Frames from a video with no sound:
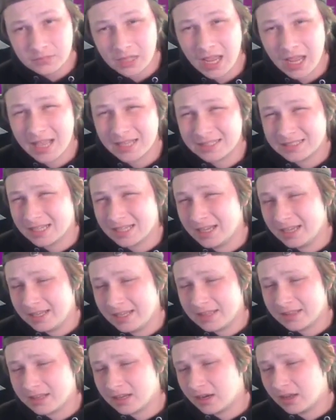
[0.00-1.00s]
As uh,
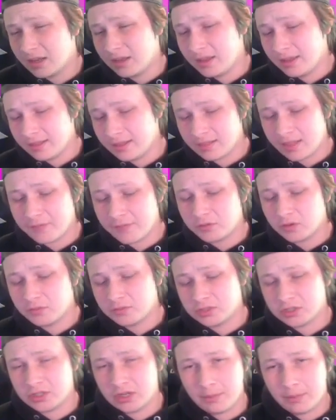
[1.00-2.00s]
he's going to, his
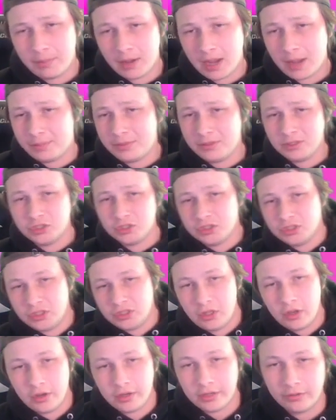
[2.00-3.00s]
leftovers are going to pop. And these are just
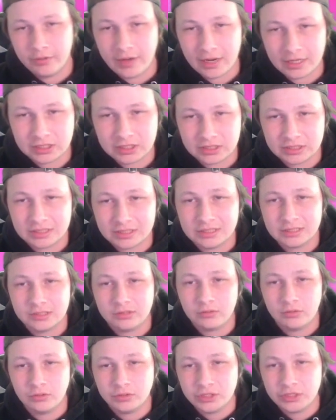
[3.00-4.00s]
long interactions because
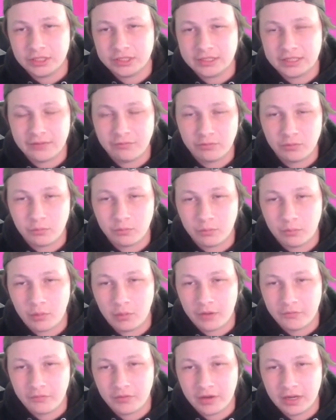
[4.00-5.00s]
they're all Gen 7
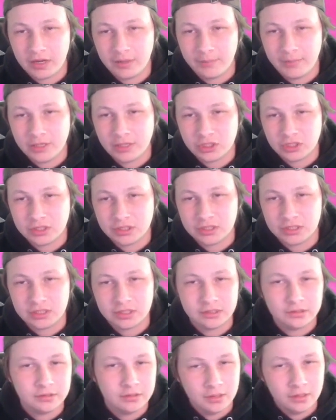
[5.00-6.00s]
Wi-Fi animations.
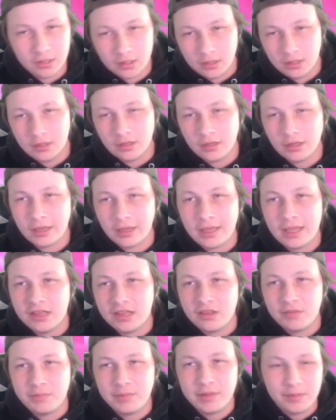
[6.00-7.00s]
And I can't
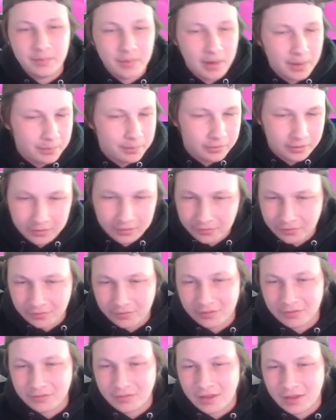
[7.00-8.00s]
speed them up or anything
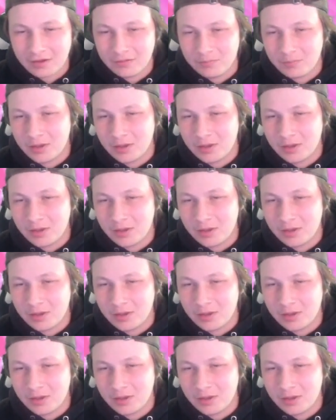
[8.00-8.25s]
like that.